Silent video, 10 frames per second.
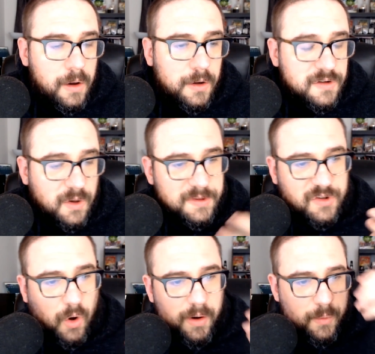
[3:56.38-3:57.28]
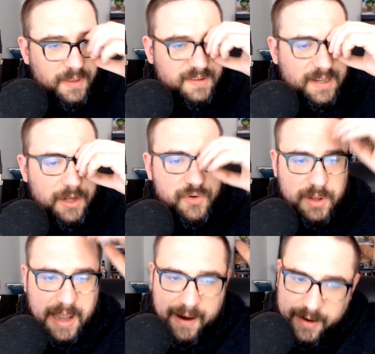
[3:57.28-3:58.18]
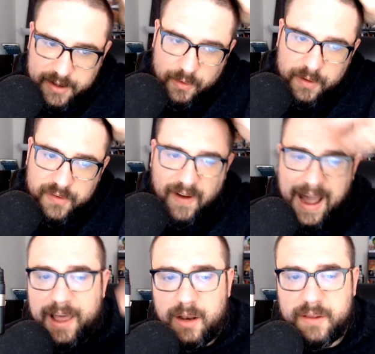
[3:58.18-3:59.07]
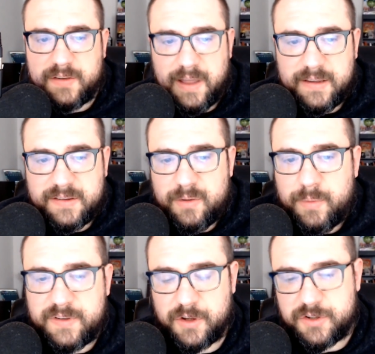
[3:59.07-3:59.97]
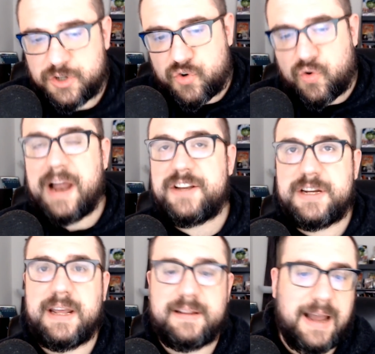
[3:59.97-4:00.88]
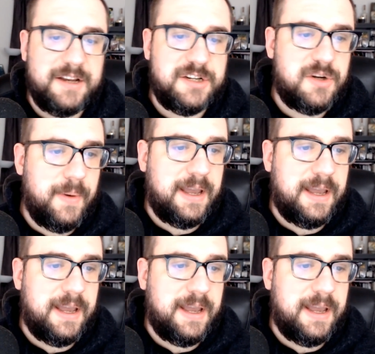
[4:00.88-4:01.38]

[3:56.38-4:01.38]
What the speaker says: So a story with a central character as vile as this and with such a tragedy attached to it